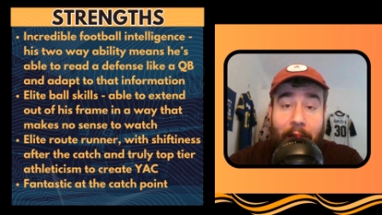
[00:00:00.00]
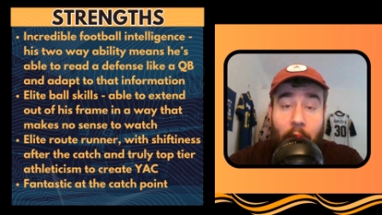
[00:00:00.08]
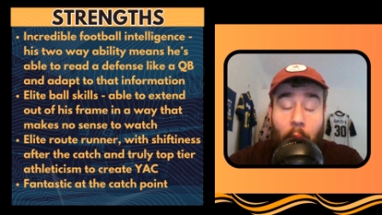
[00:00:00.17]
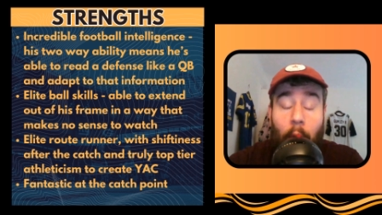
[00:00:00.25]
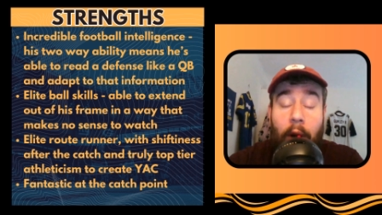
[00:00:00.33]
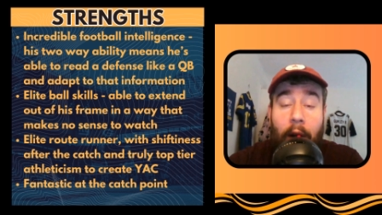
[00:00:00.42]

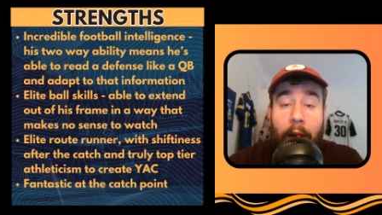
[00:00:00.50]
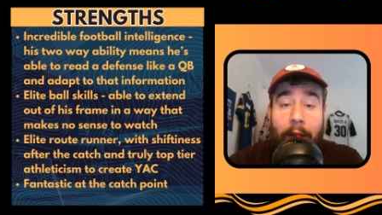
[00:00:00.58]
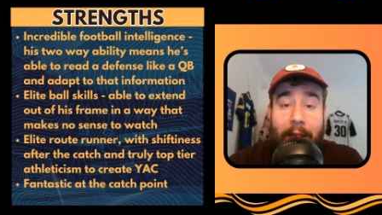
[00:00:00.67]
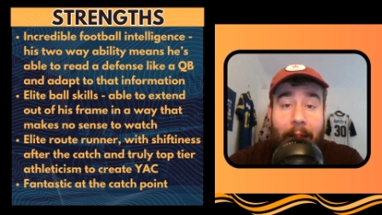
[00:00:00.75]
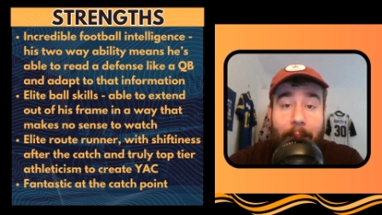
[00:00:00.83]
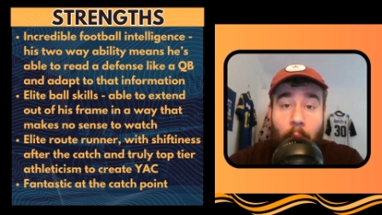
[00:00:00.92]
corner, the
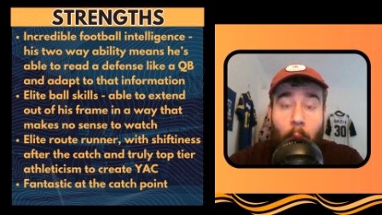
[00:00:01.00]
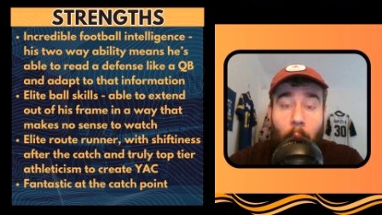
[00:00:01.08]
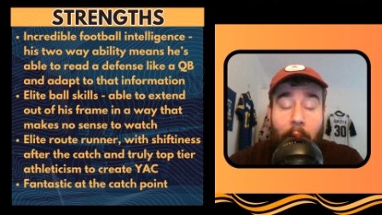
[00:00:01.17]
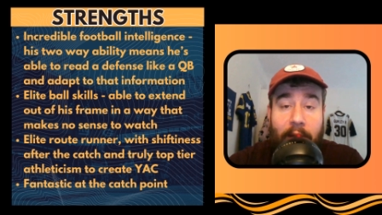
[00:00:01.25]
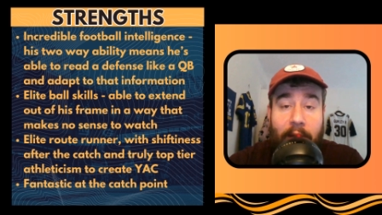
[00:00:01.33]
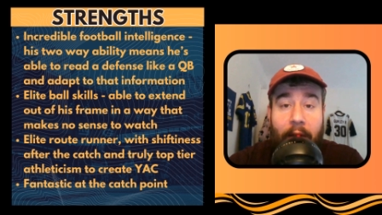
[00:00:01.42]
same as a wide
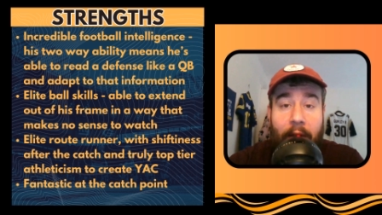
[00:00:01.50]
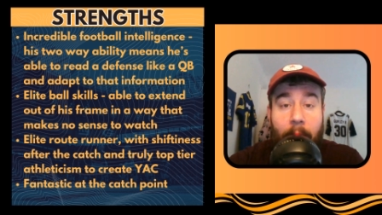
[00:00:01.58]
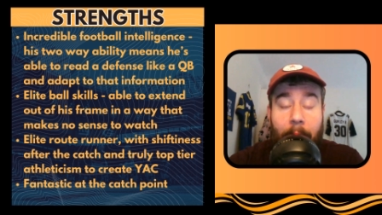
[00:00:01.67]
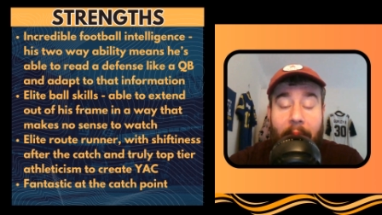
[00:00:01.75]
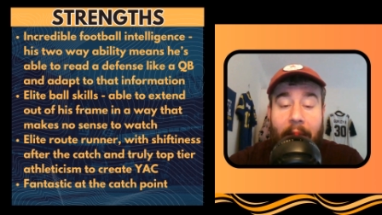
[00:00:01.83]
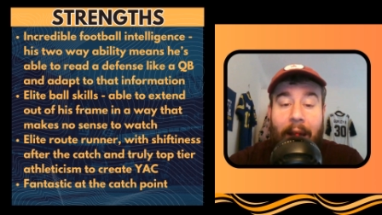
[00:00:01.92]
receiver,
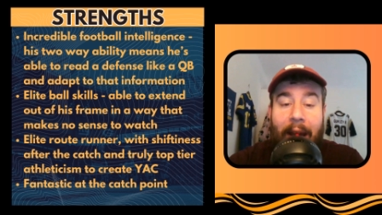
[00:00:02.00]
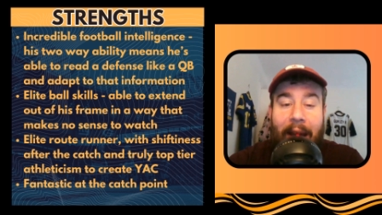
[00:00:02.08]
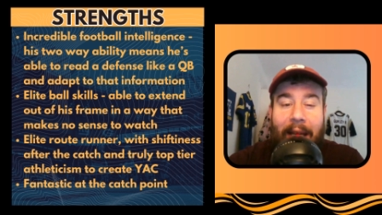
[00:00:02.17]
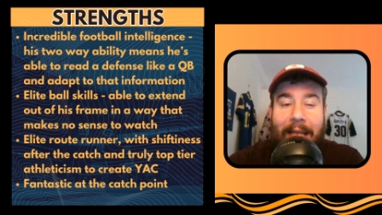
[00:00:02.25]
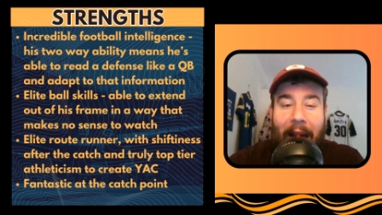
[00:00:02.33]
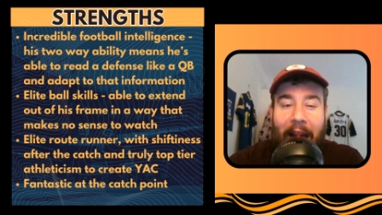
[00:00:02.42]
but
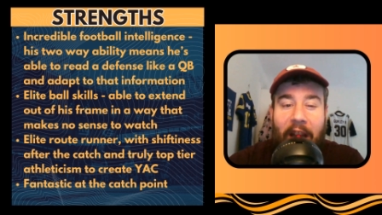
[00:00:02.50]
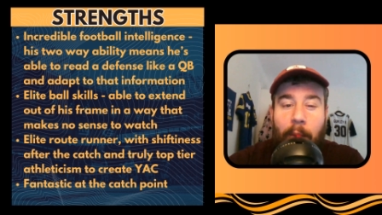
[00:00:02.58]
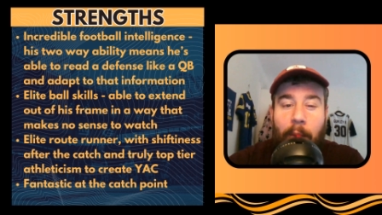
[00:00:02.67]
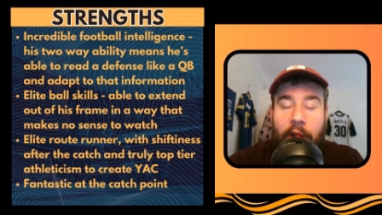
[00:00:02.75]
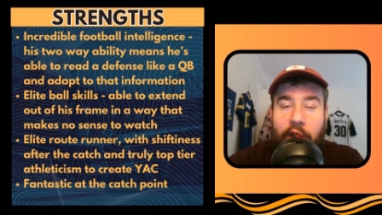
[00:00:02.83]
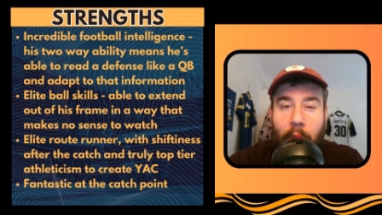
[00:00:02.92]
he's
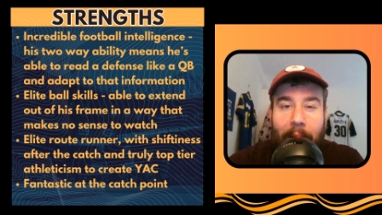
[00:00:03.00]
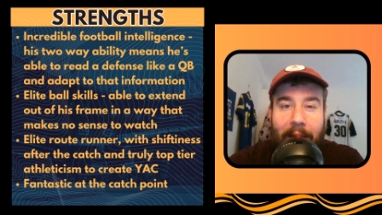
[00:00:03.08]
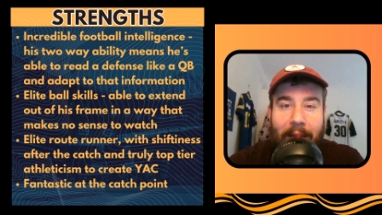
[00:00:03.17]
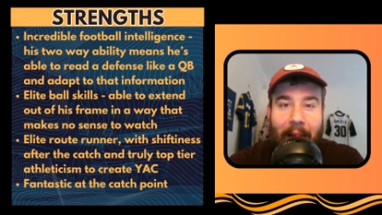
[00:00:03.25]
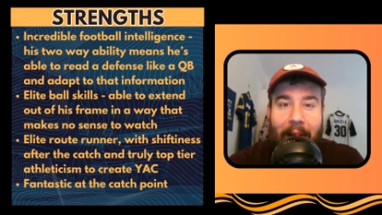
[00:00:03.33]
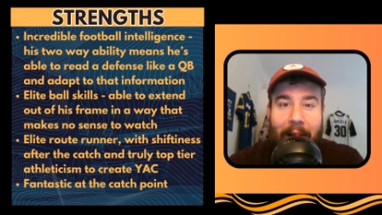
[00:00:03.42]
able to
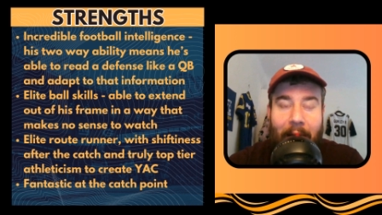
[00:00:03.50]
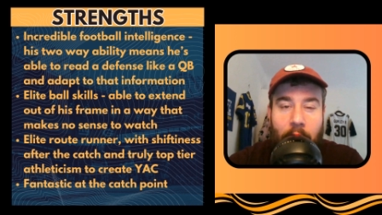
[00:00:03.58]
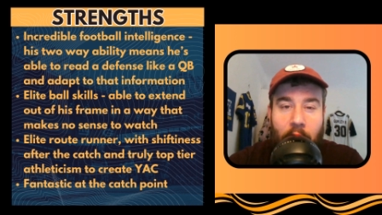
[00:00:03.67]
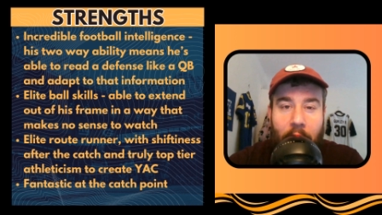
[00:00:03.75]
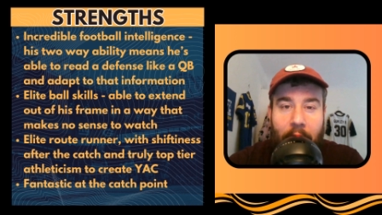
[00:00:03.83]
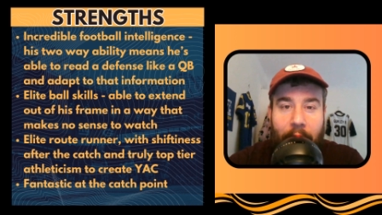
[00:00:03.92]
extend
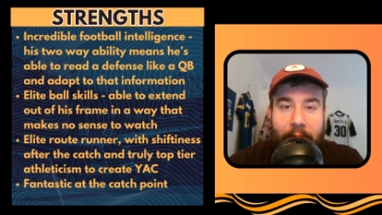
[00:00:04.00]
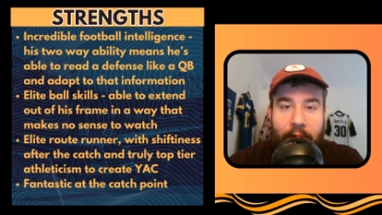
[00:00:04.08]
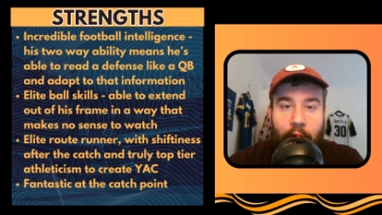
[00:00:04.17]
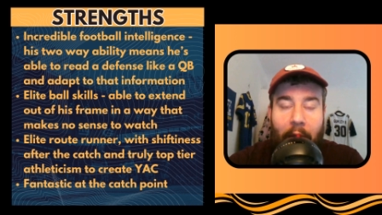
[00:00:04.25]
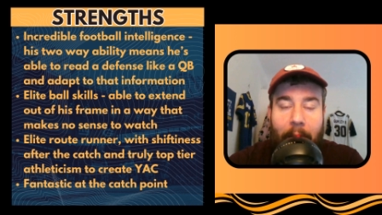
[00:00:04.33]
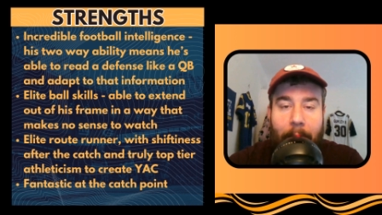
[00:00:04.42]
outside of his
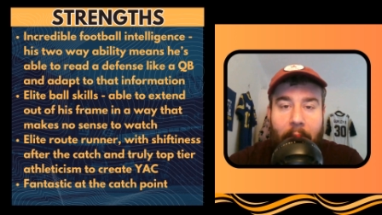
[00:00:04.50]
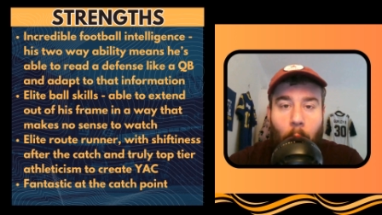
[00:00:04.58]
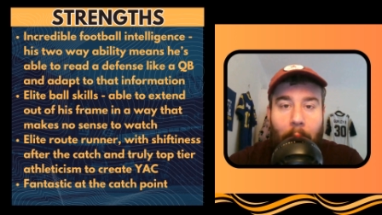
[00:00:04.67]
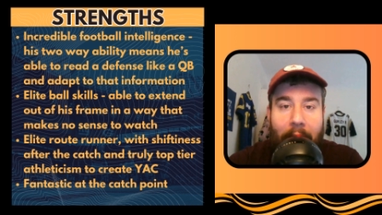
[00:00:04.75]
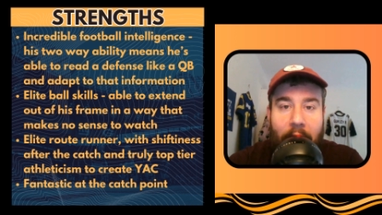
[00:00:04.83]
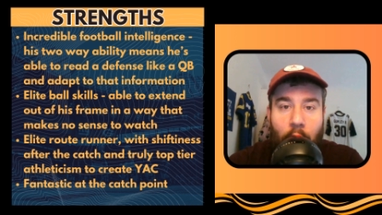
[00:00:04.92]
frame in a
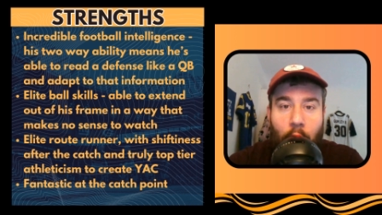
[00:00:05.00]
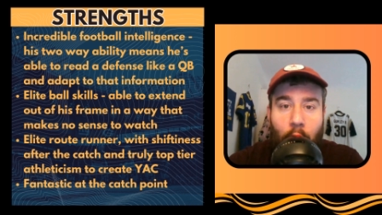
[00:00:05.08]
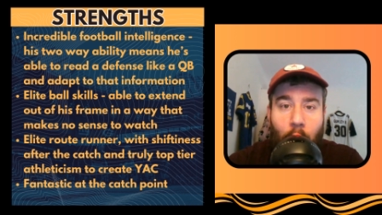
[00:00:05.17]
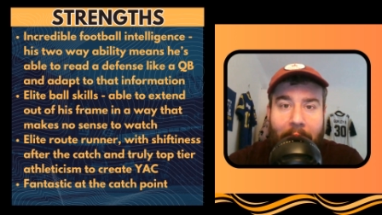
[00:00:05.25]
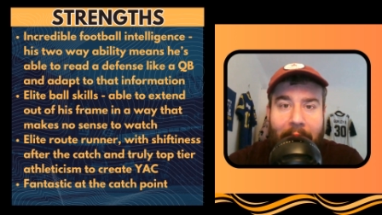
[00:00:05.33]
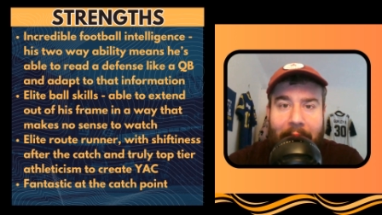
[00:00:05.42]
way that
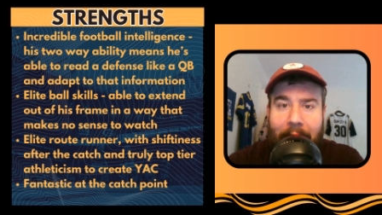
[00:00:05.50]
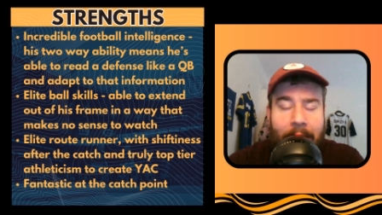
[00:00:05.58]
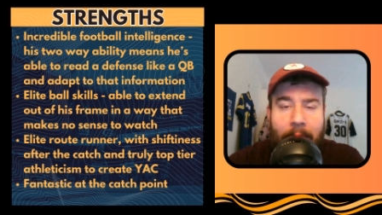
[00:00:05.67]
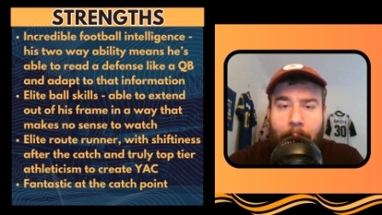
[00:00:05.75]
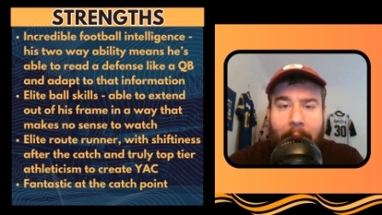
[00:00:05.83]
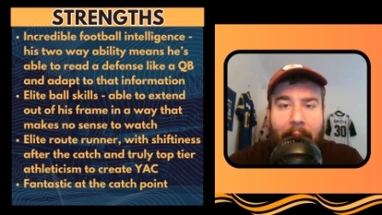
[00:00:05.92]
really
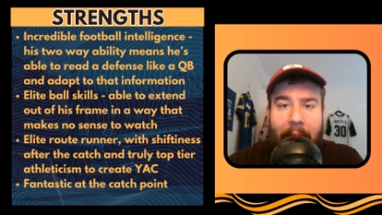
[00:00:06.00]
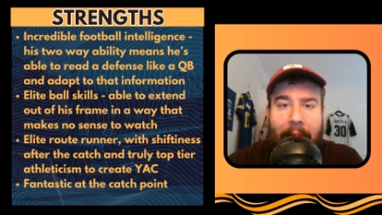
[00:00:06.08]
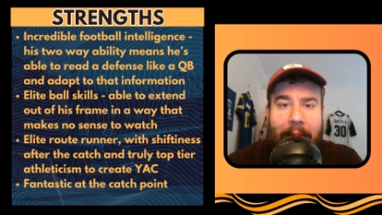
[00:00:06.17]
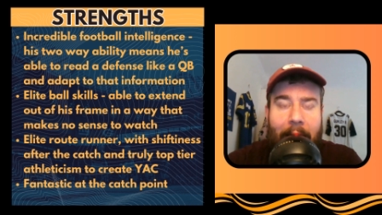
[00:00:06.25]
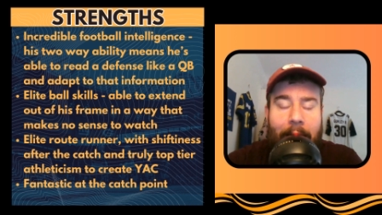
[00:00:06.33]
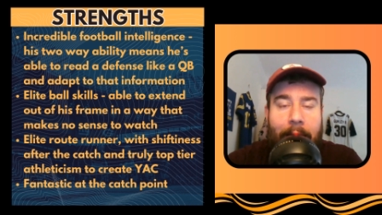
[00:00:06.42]
doesn't make any
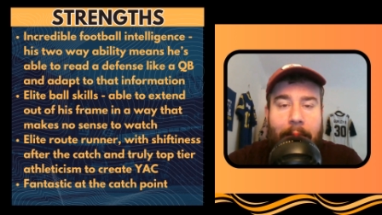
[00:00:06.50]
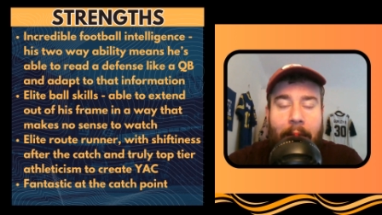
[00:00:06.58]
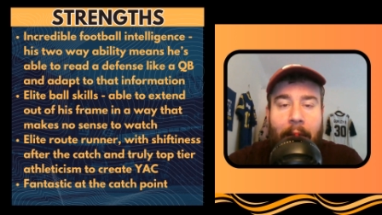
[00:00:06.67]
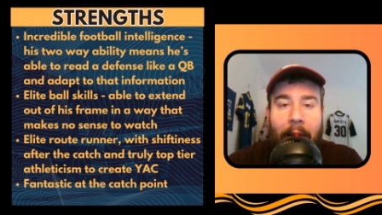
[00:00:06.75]
sense.